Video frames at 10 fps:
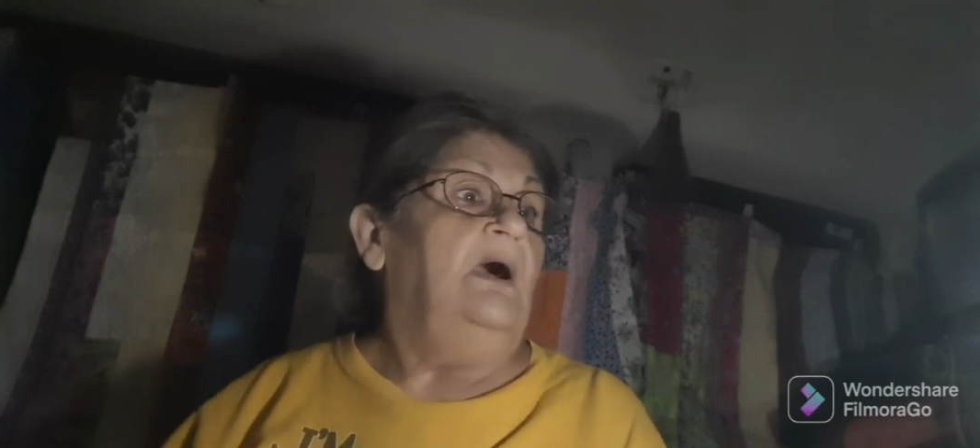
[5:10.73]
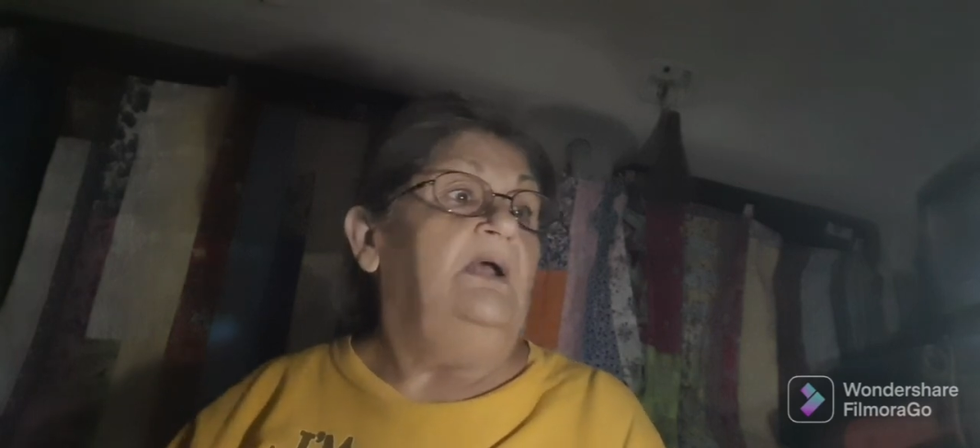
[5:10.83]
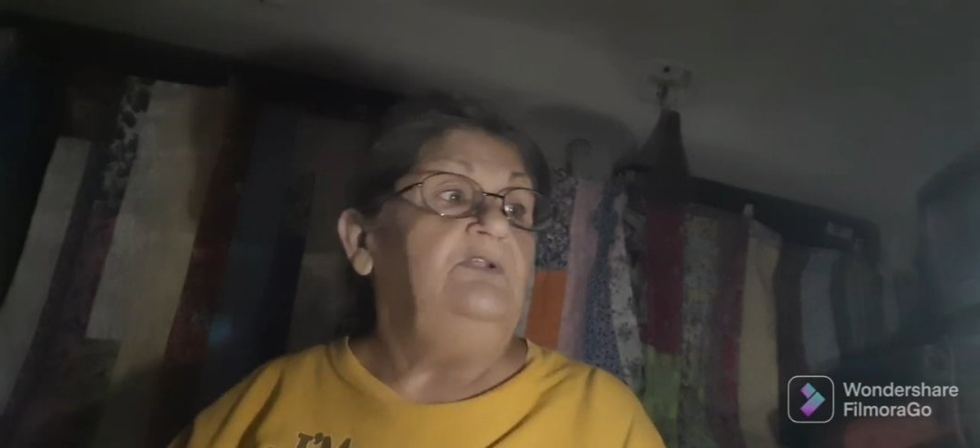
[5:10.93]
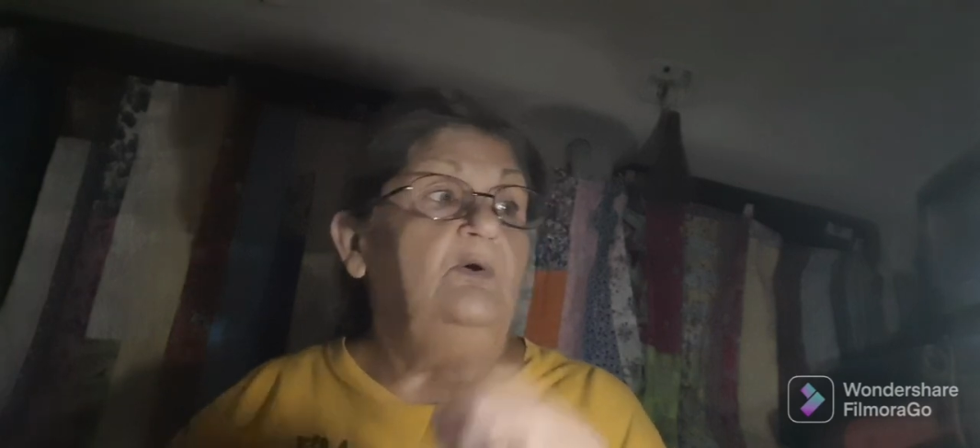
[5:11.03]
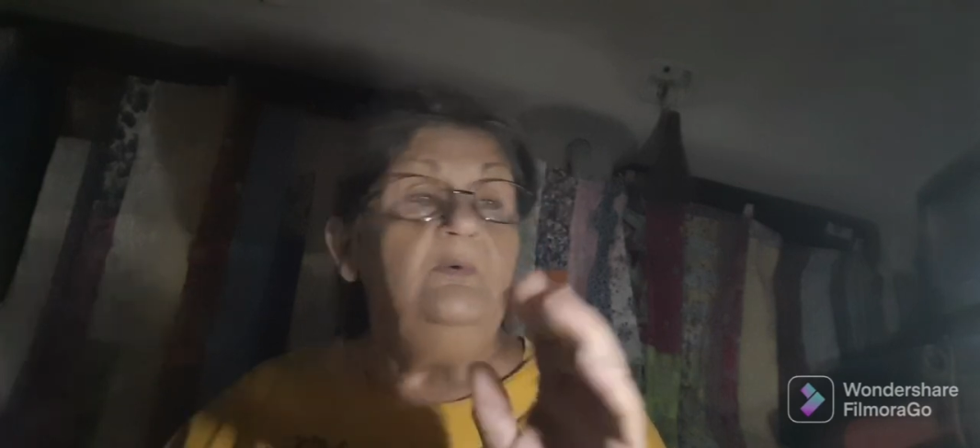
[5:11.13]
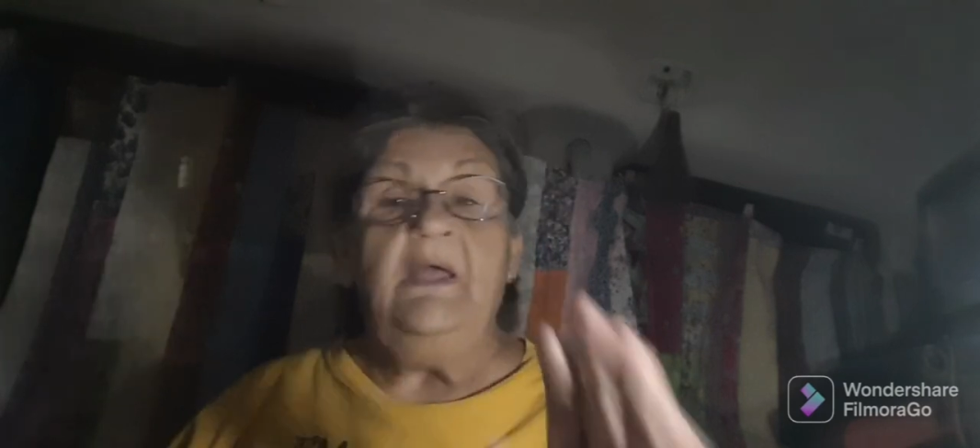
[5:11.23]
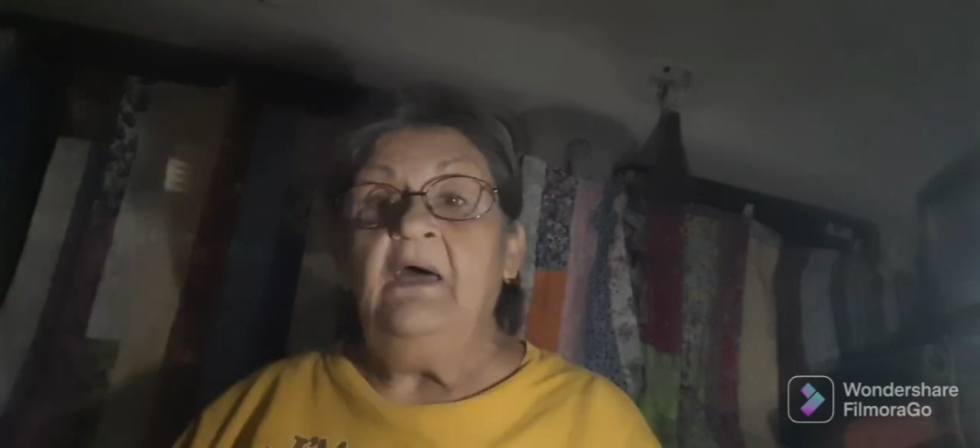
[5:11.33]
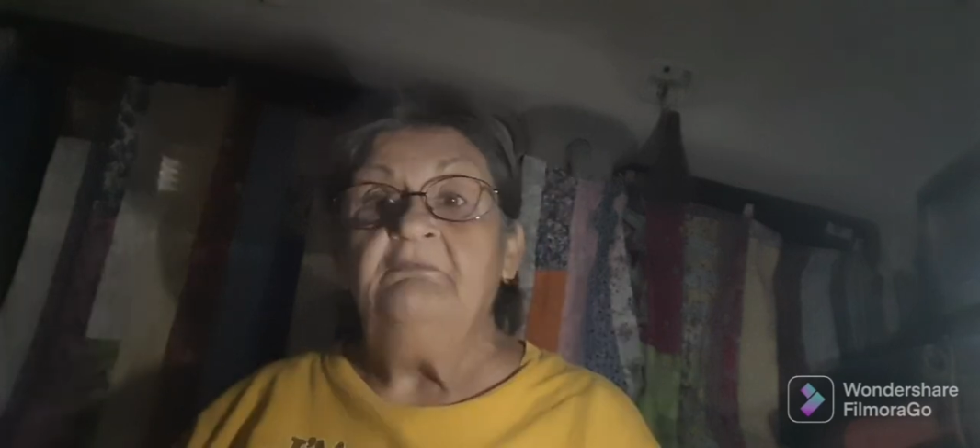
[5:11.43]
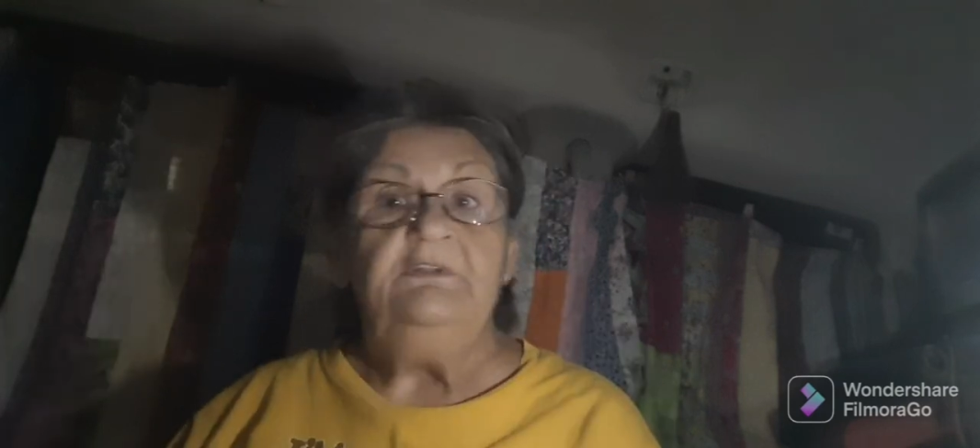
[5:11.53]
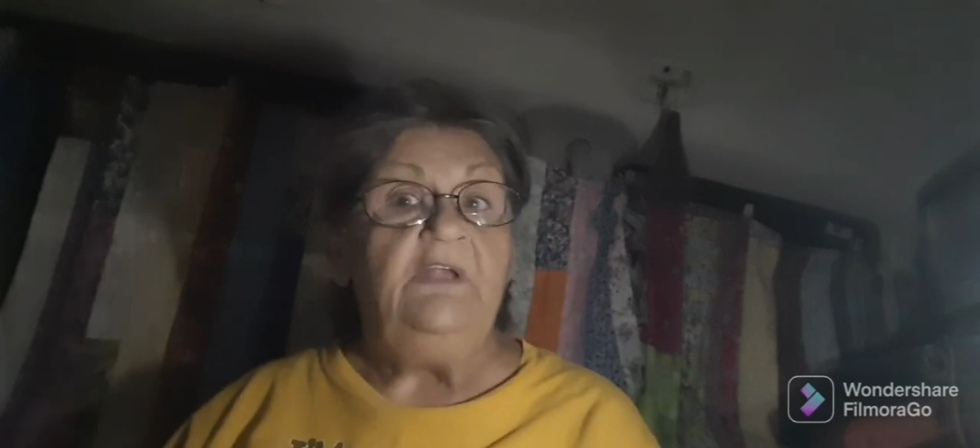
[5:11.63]
I don't
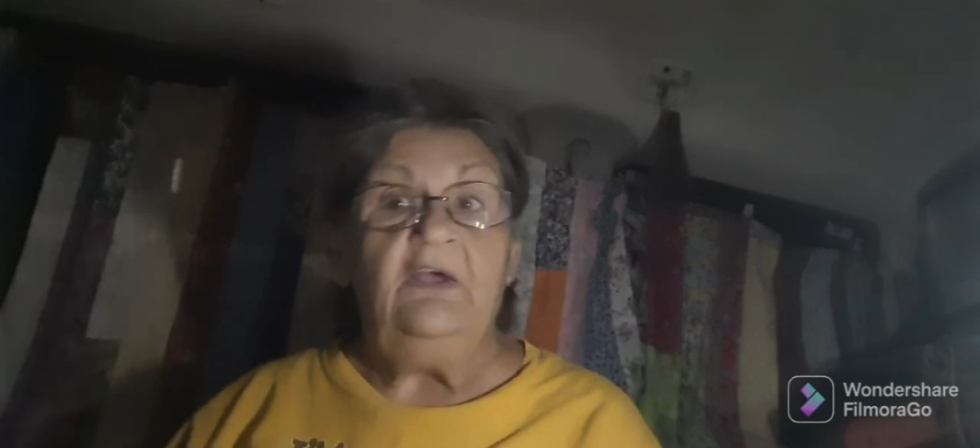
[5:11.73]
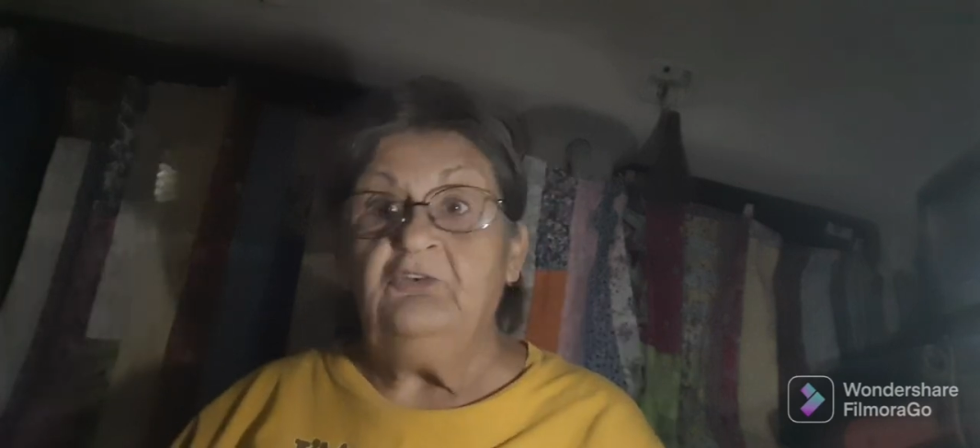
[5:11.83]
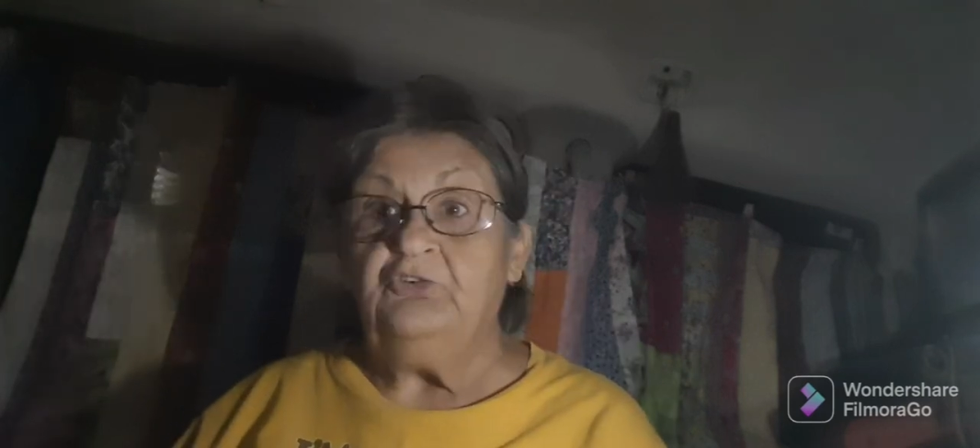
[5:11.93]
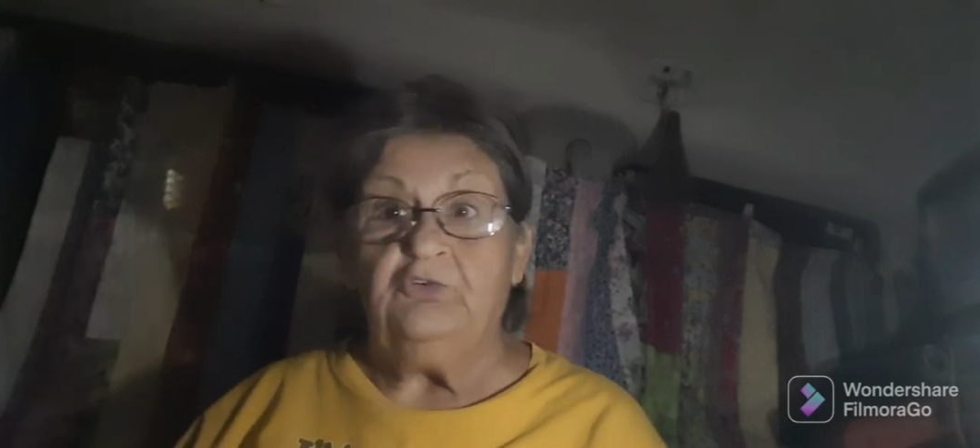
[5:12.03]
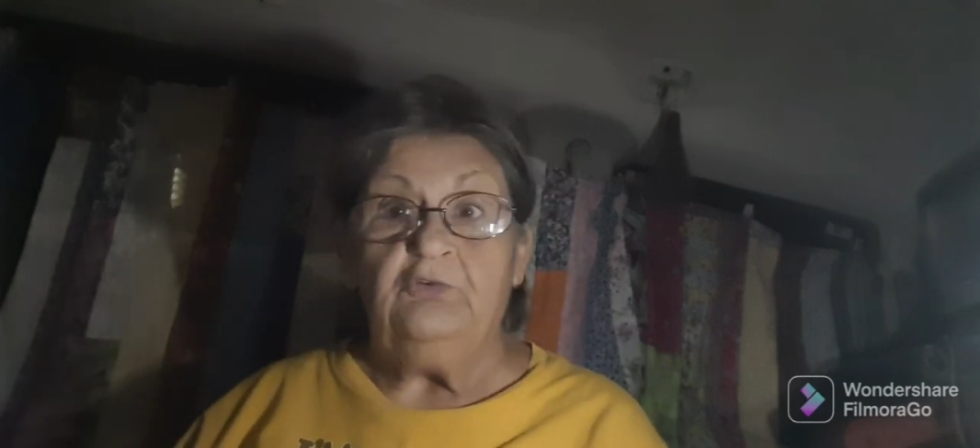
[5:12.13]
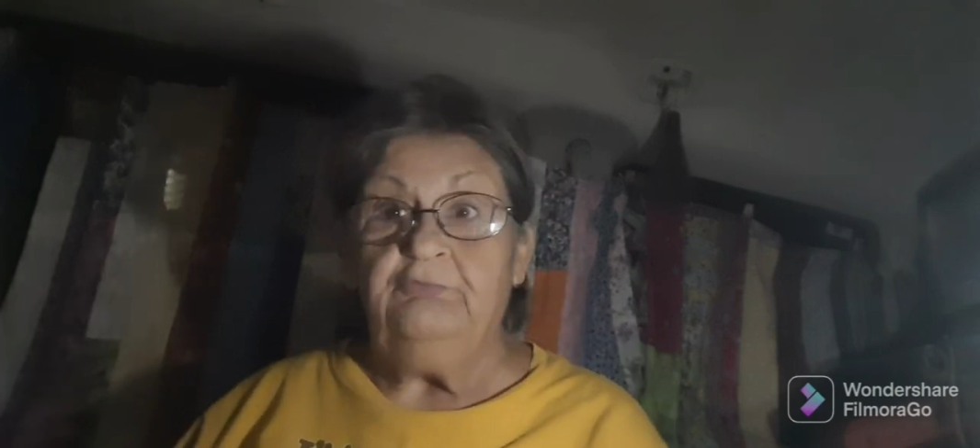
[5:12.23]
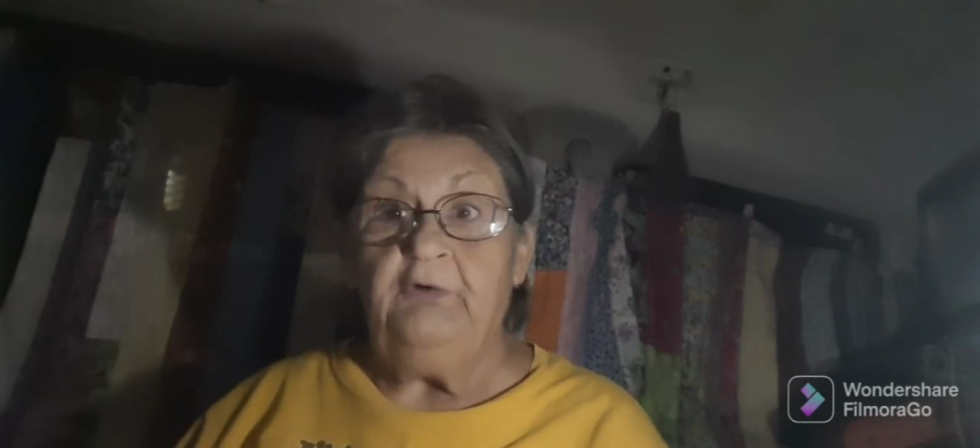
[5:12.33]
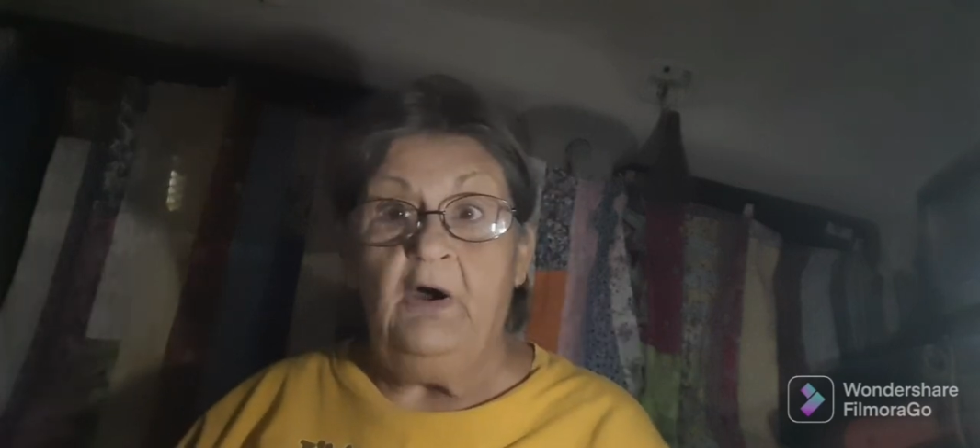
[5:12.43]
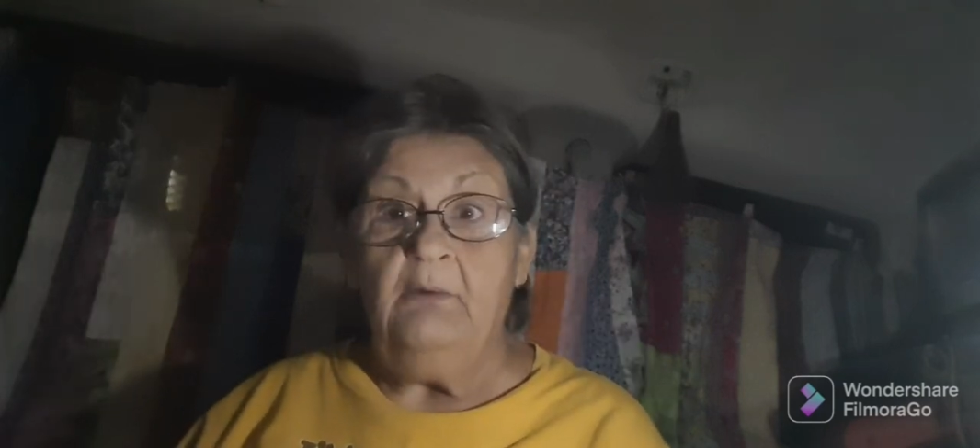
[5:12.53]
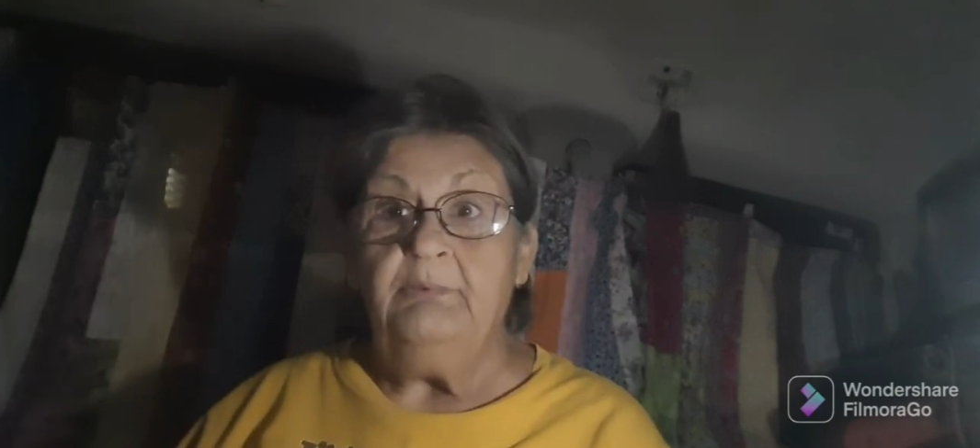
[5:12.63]
have an extra
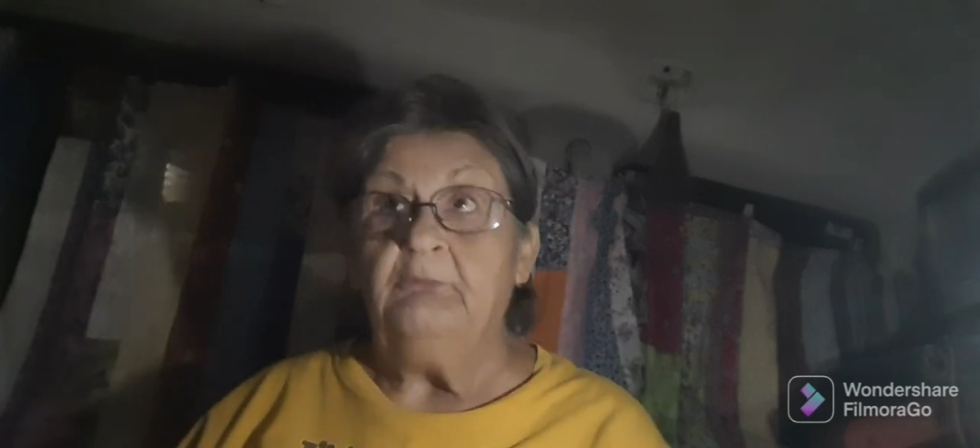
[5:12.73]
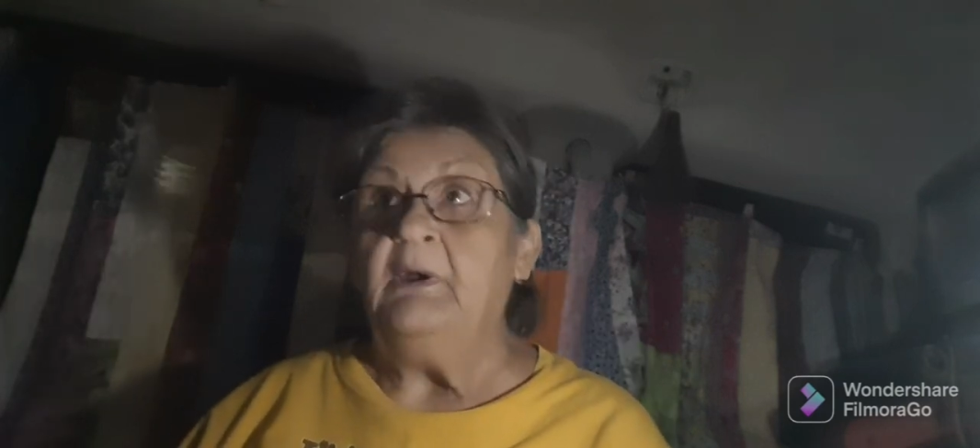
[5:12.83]
fob